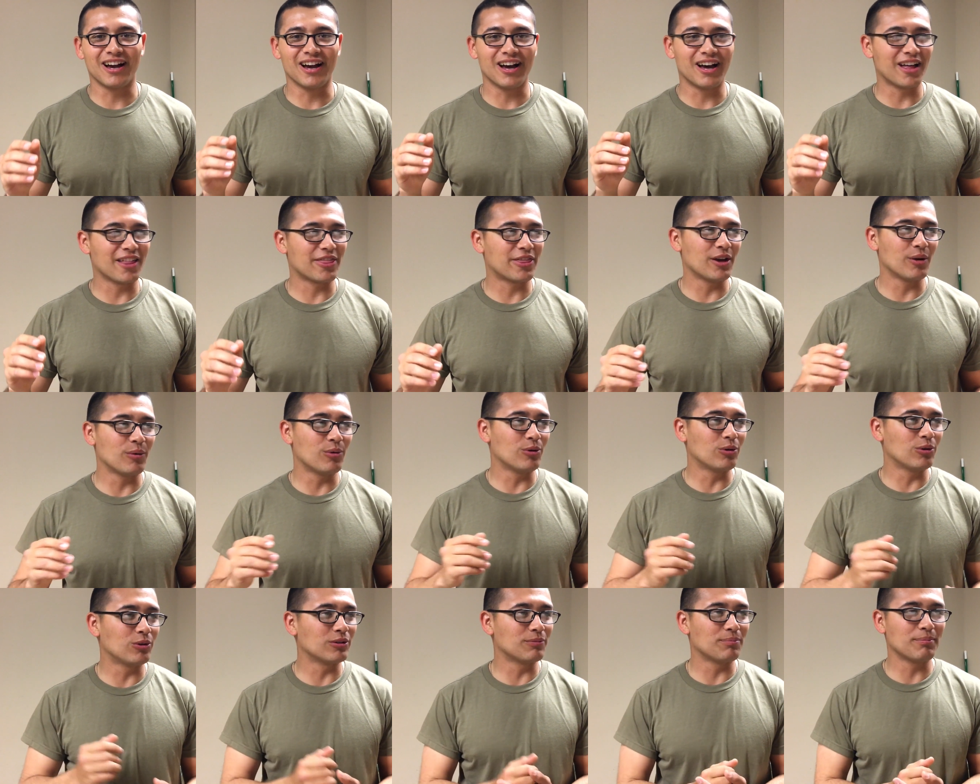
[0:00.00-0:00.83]
Uh, that
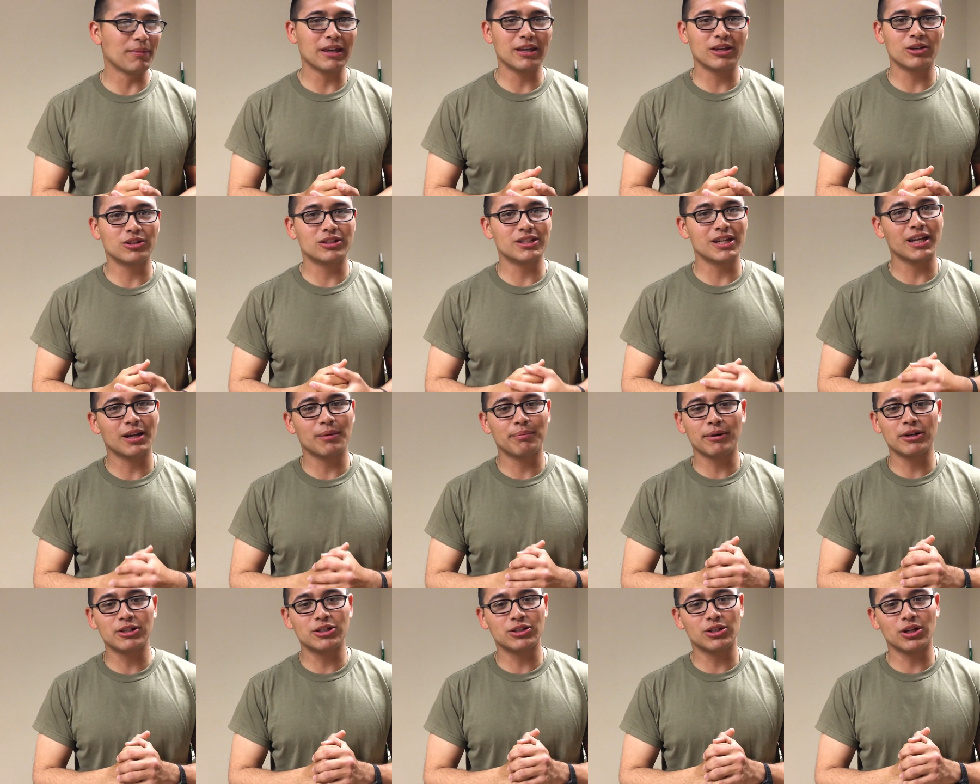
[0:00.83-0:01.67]
will make you take a
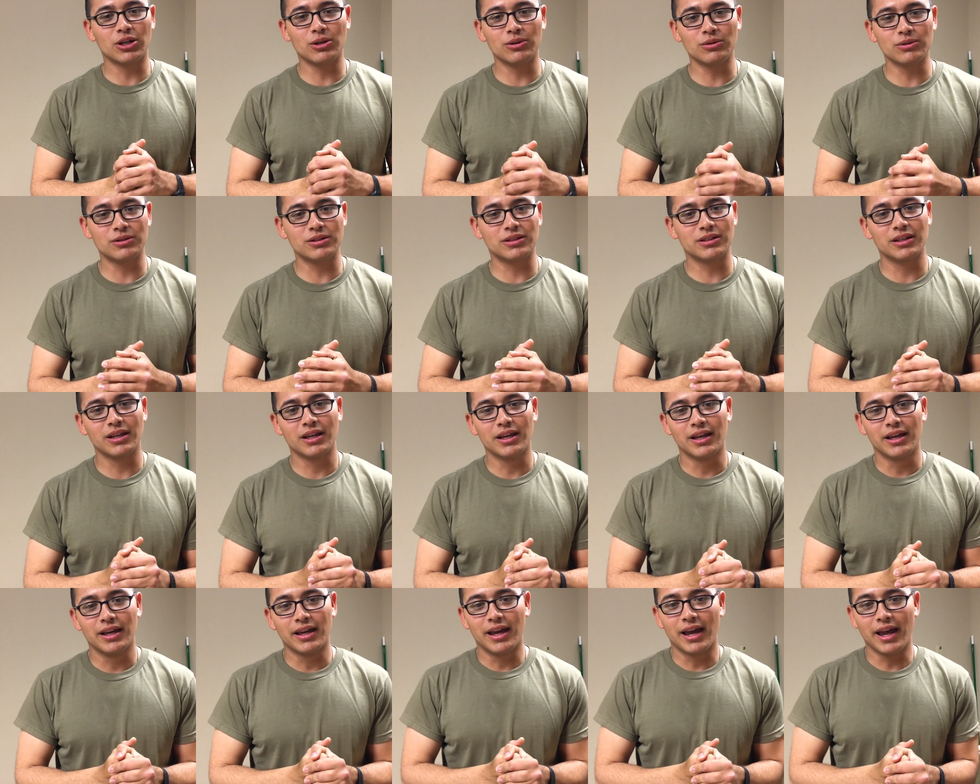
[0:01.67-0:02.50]
bunch of notes,
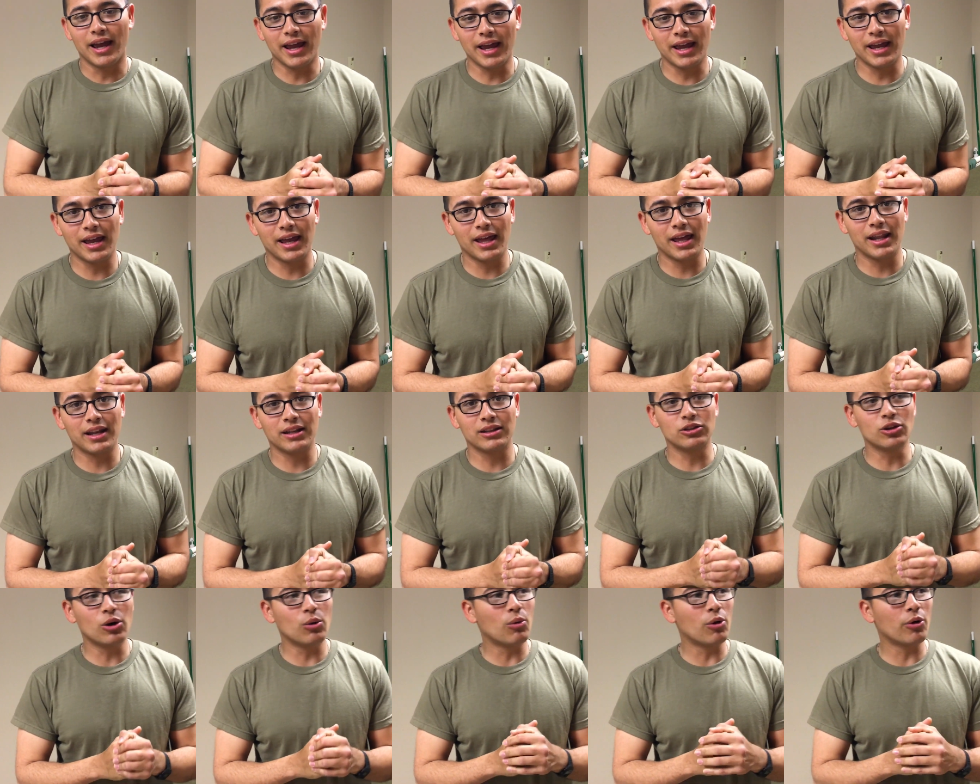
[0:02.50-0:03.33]

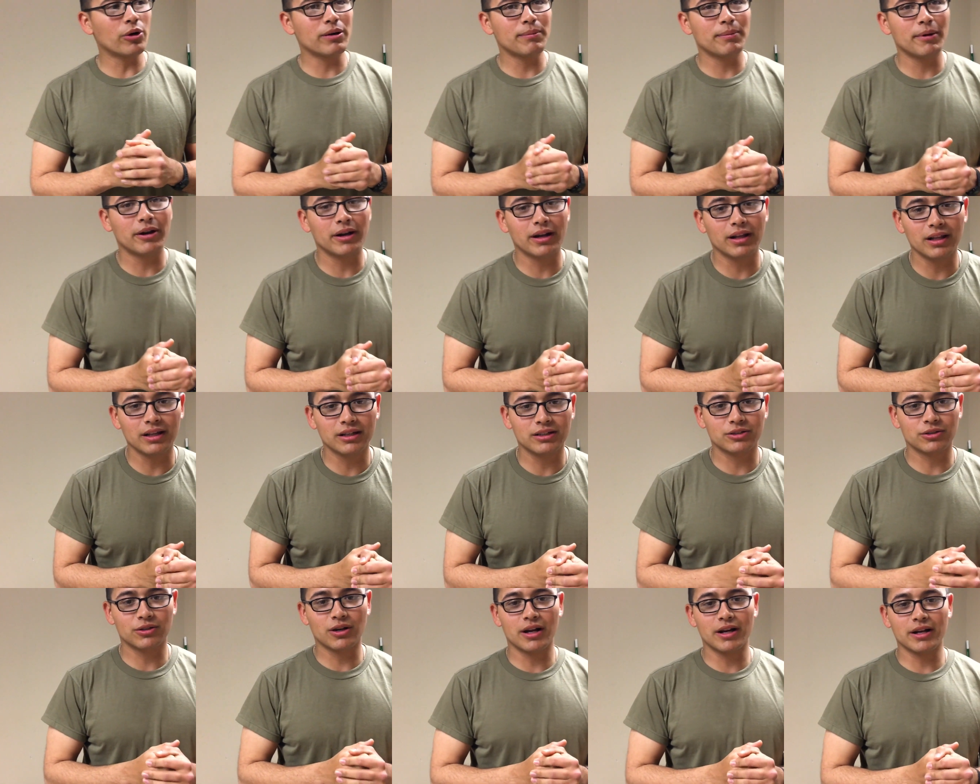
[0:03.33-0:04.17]
and don't worry about
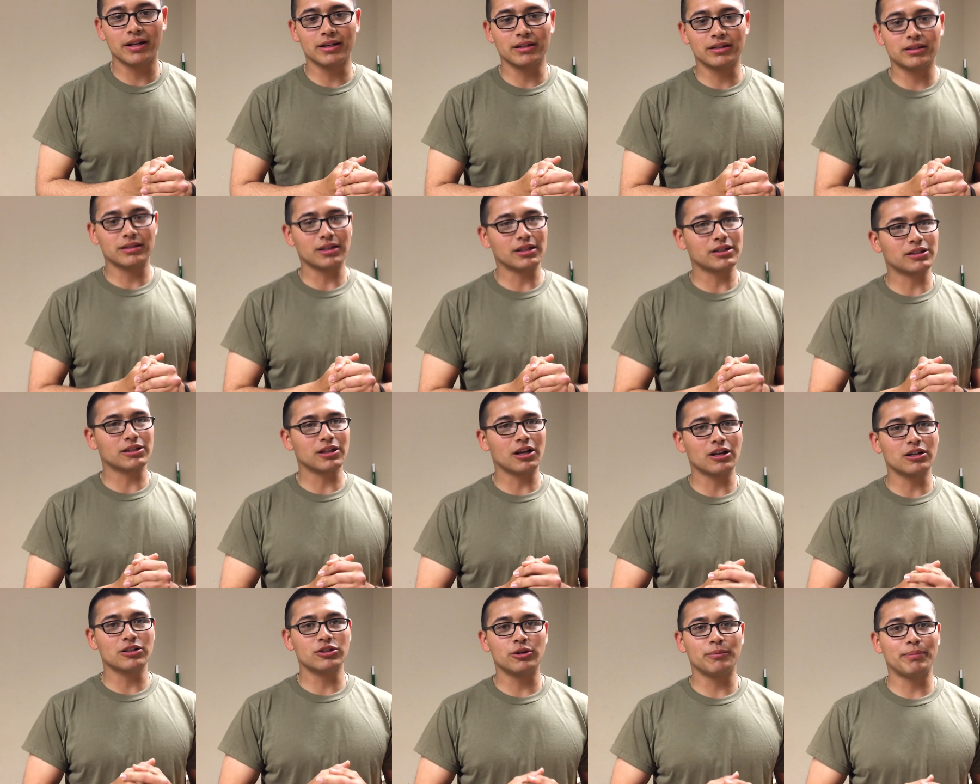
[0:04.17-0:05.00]
electronics as
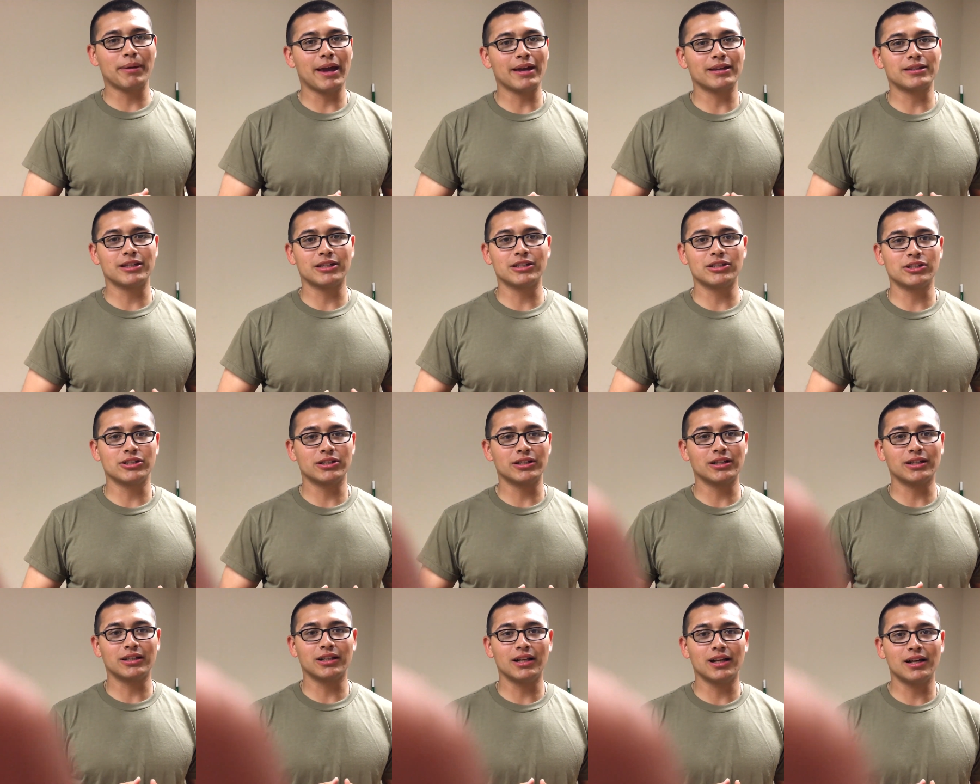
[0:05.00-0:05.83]
long as you pay attention
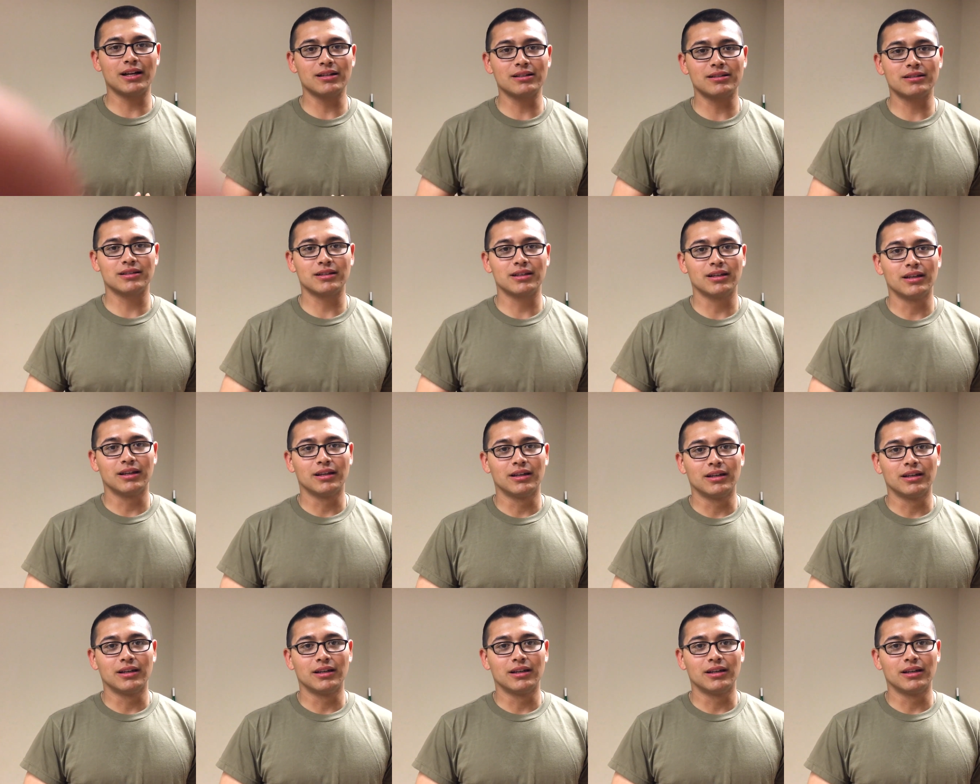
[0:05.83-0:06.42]
in class